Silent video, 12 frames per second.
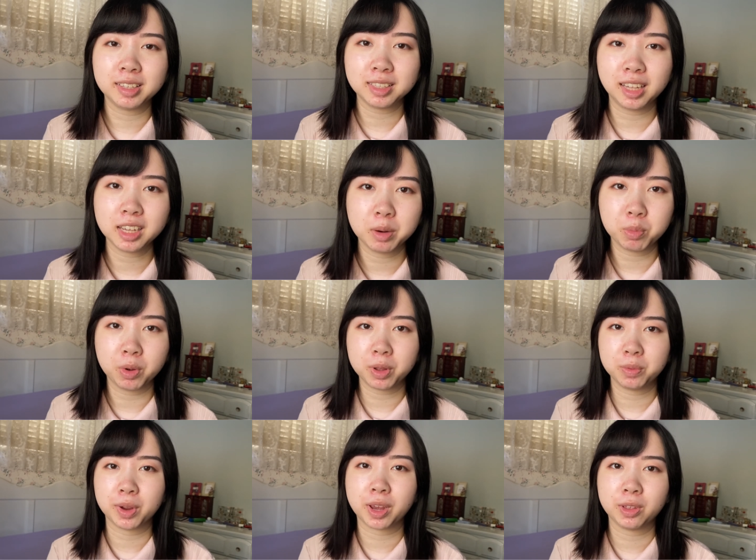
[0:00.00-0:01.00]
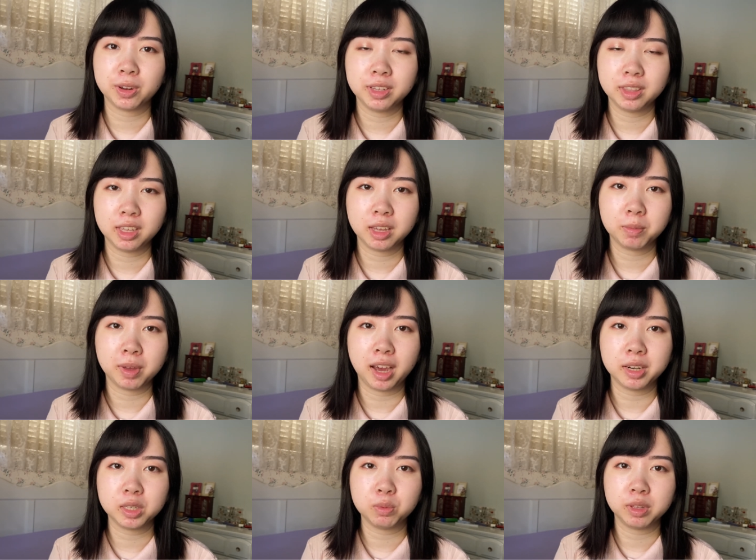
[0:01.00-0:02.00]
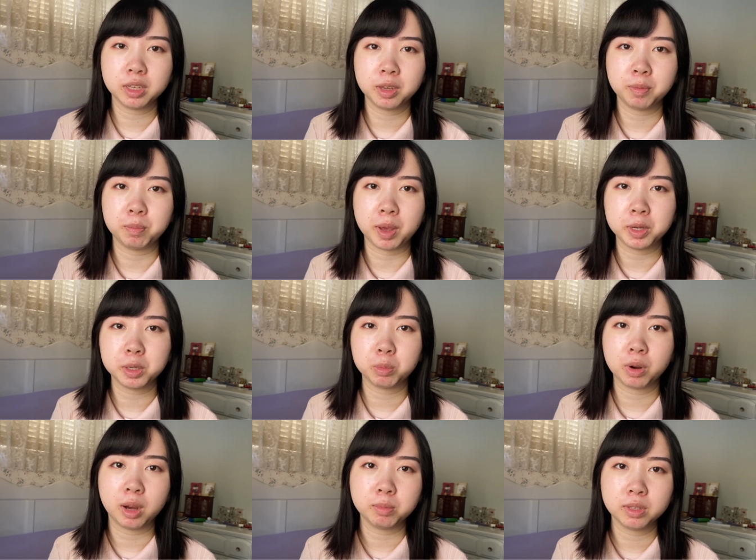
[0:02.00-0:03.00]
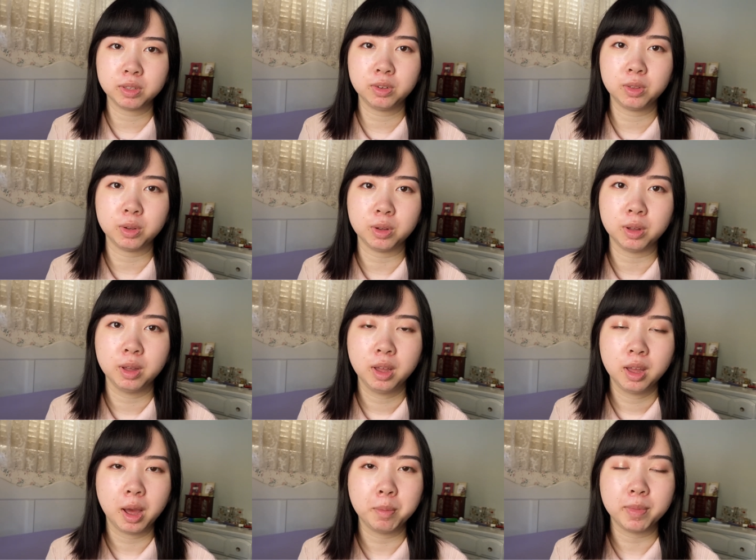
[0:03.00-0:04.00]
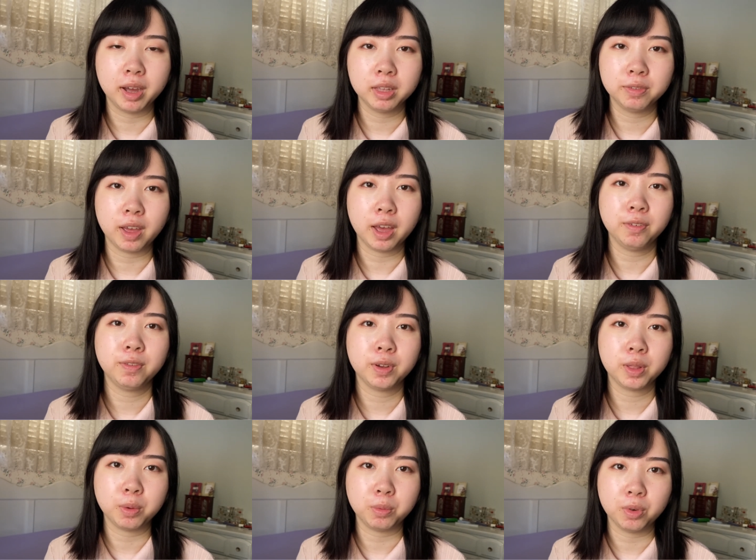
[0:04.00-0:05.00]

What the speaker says: to sound like a broken record or anything, but I just want to give major props to the amount of effort and